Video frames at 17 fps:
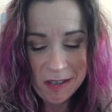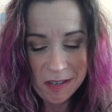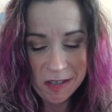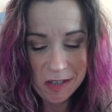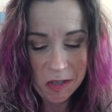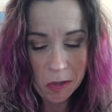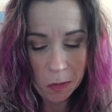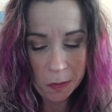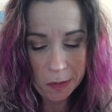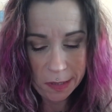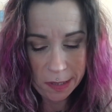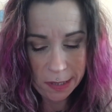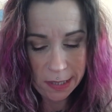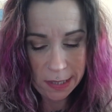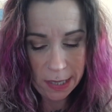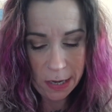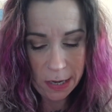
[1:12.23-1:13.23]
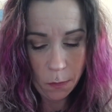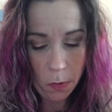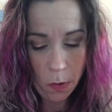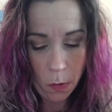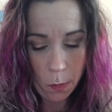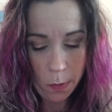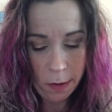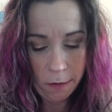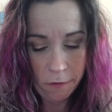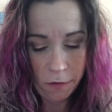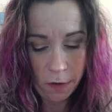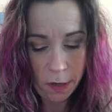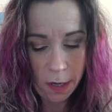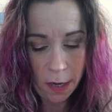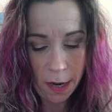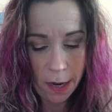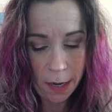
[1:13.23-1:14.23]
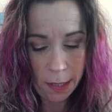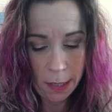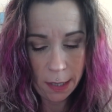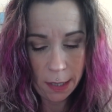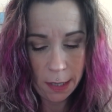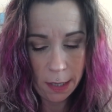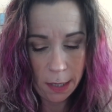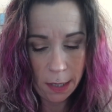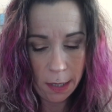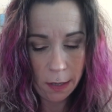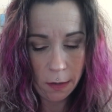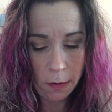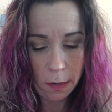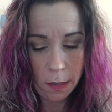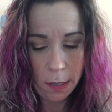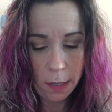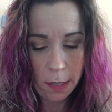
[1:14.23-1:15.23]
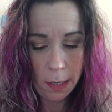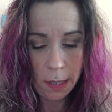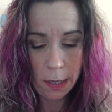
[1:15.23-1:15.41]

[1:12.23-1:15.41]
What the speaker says: So let's see what we've got here.